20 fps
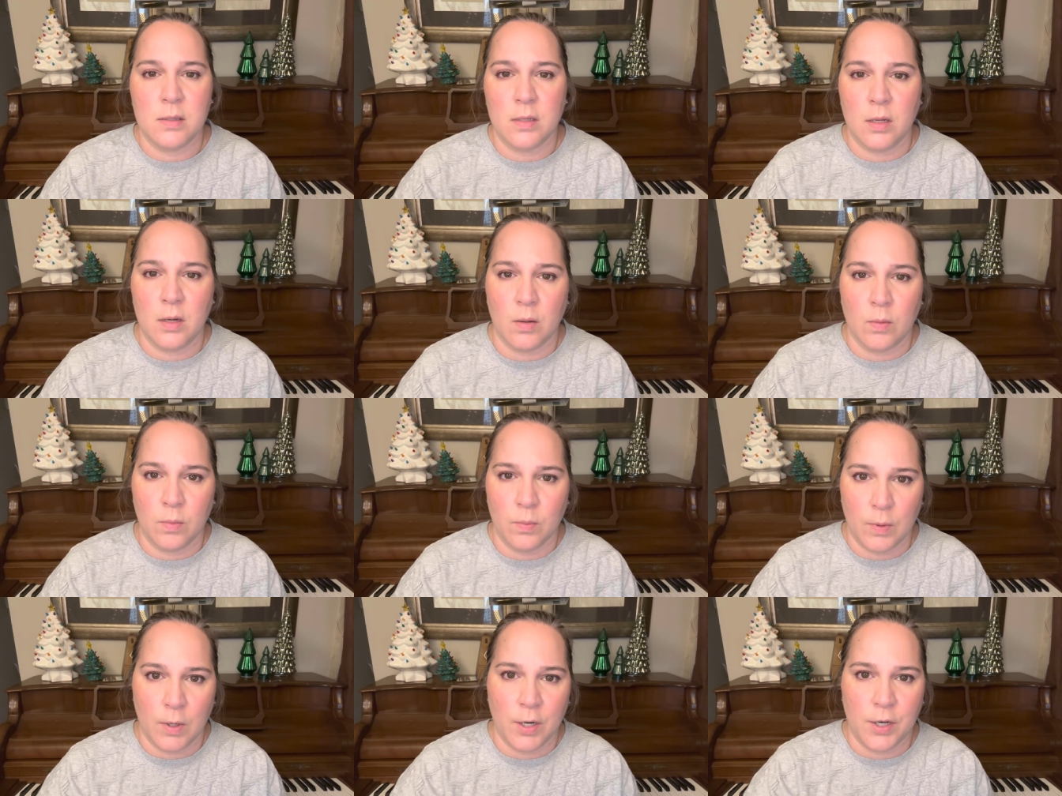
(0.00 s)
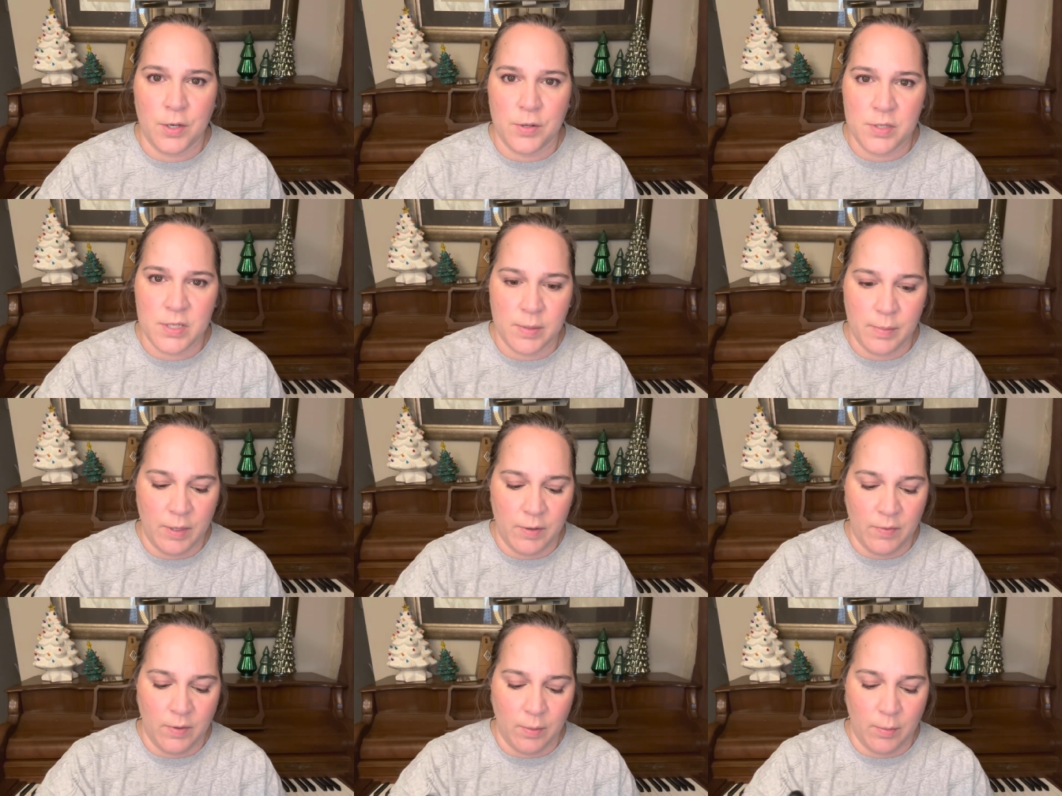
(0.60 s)
you know, are used to
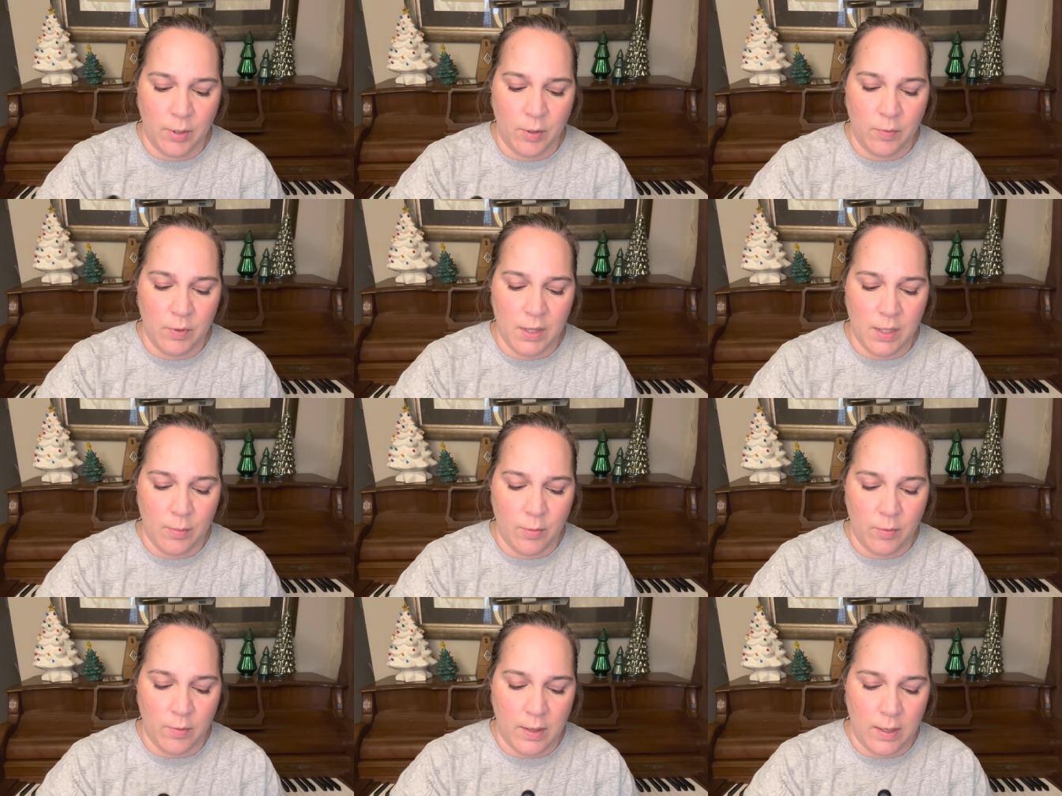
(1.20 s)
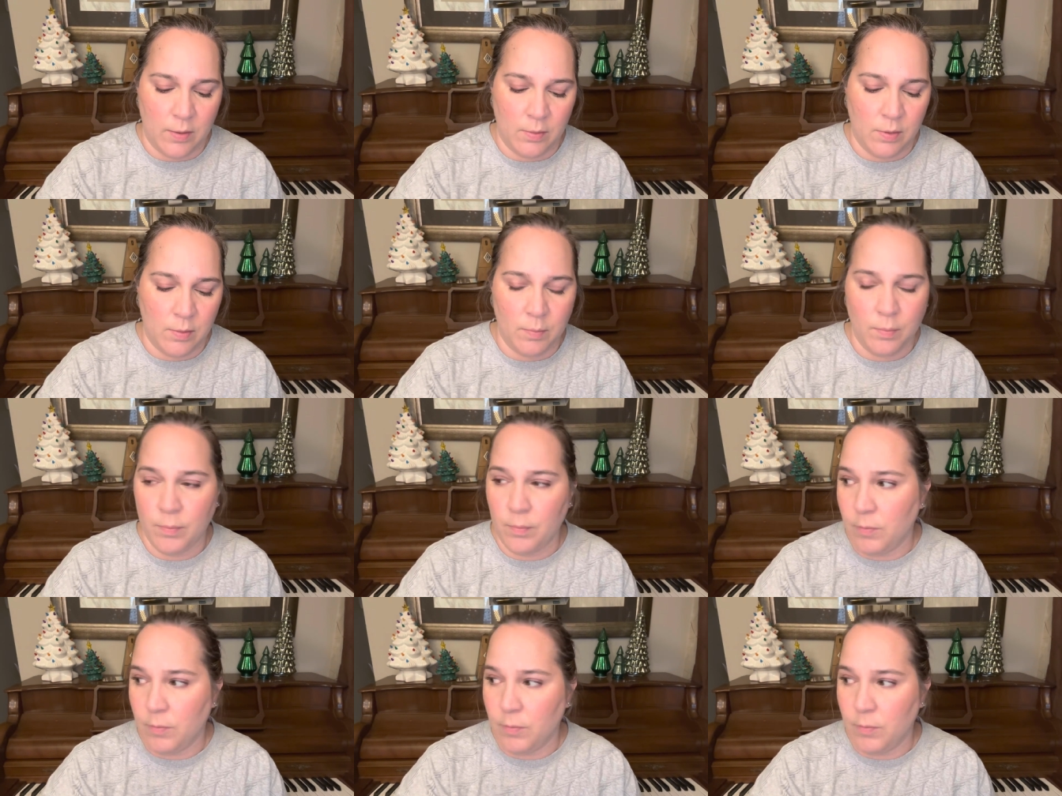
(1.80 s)
me filming with them around.